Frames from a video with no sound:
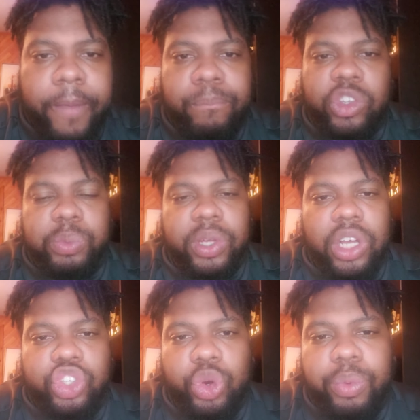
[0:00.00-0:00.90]
just
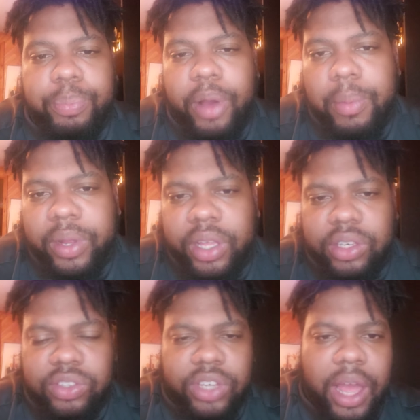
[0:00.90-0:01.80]
because you're a Republican
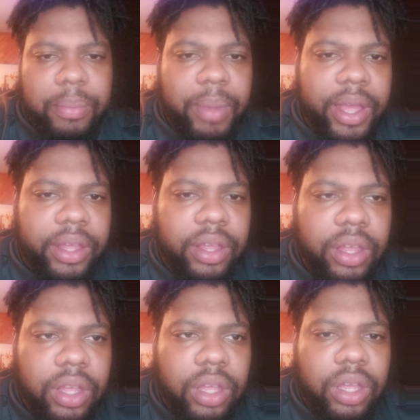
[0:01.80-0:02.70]
does not make
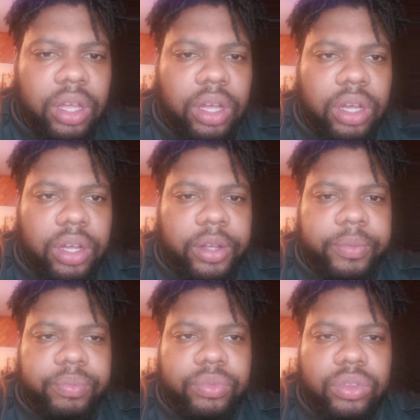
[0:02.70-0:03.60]
uh,
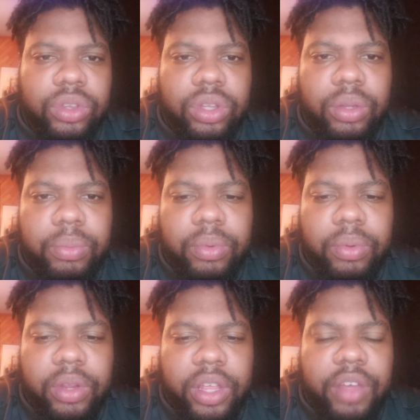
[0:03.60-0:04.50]

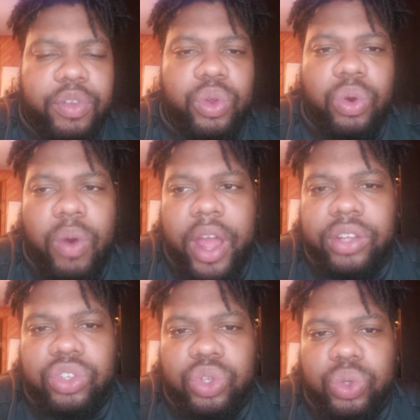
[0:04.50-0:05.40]
give you the
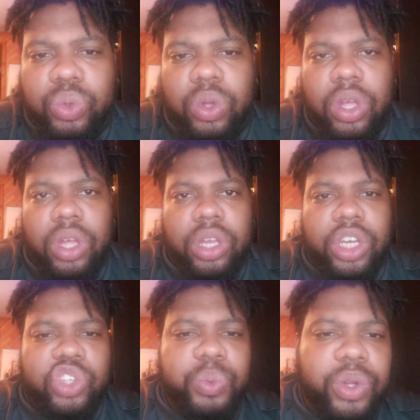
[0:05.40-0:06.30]
right to
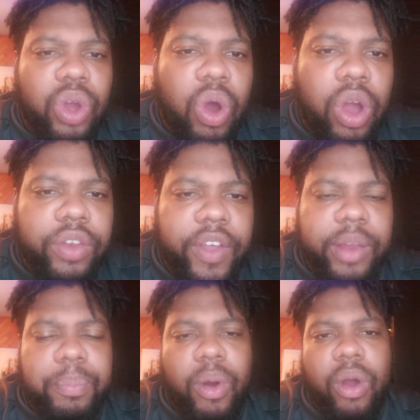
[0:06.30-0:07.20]
disregard
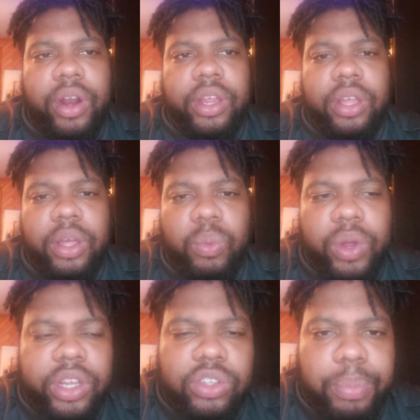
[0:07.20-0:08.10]
that party
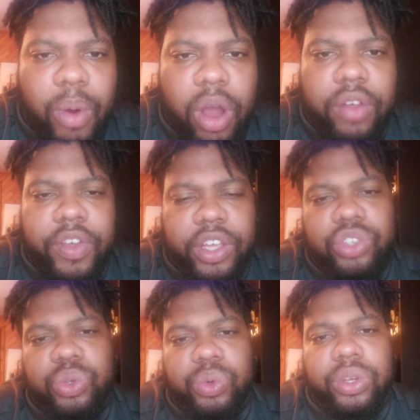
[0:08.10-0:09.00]
when it's a part of
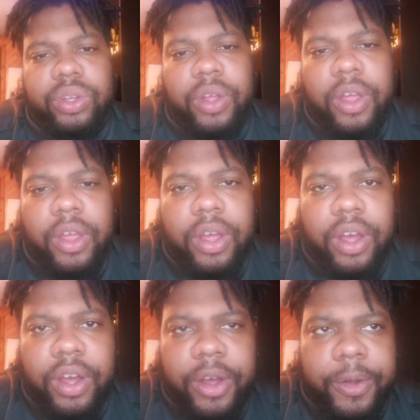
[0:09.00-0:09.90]
history.
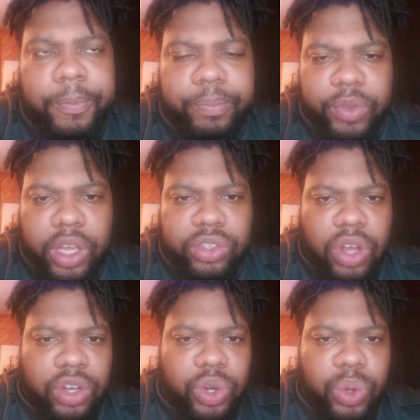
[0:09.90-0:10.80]
It is
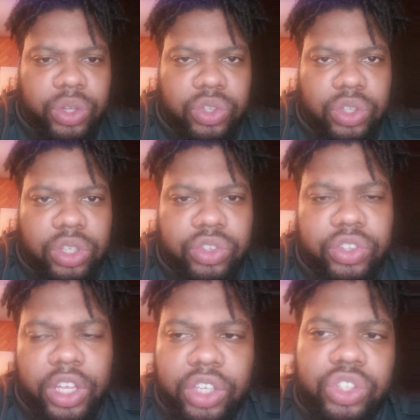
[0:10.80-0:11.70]
our duty to
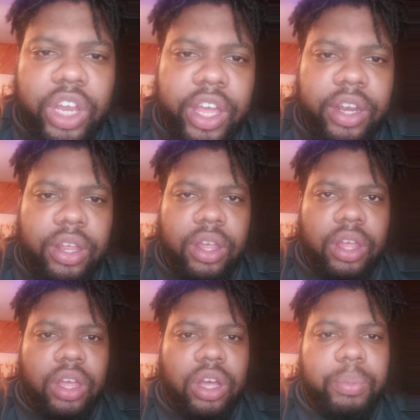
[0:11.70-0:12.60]
teach that
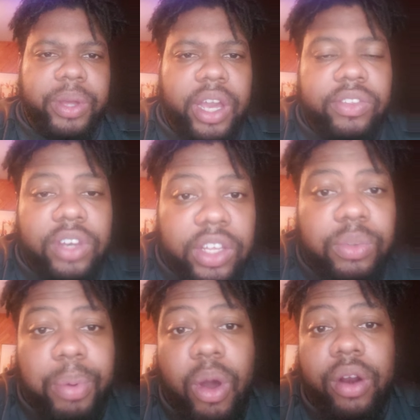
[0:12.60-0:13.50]
because it is
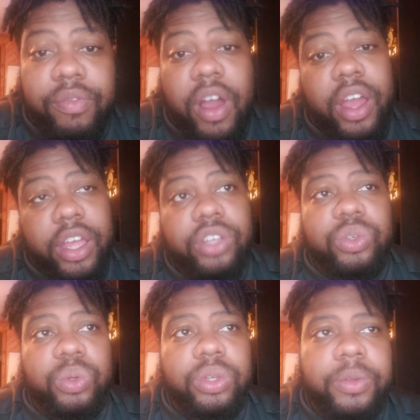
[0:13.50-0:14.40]
a part of our
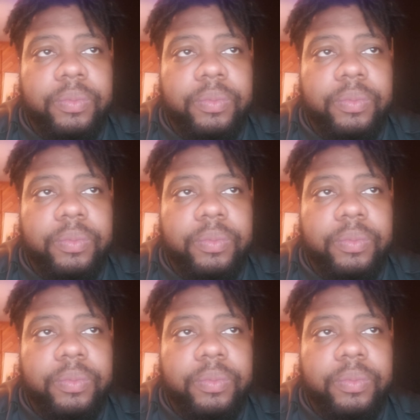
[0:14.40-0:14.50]
history,